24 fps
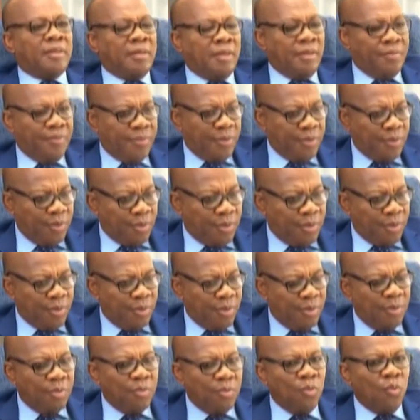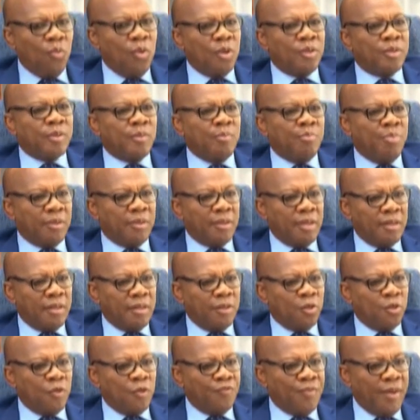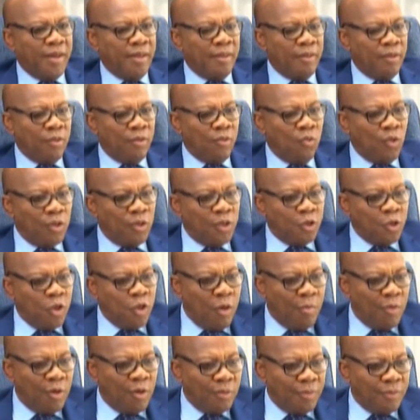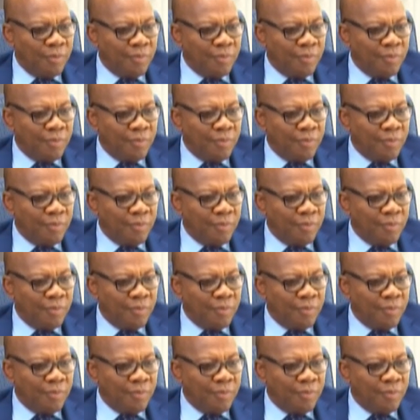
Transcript: difference. What's important is to find what is common.